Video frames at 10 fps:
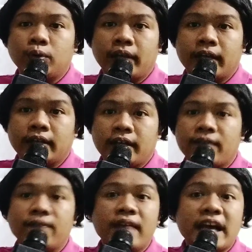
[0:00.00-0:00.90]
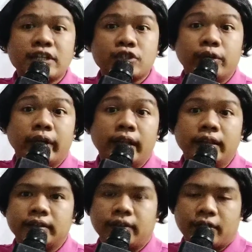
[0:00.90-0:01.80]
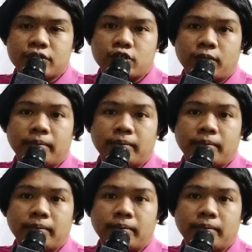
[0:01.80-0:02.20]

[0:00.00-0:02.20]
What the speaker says: to the idea of national literature,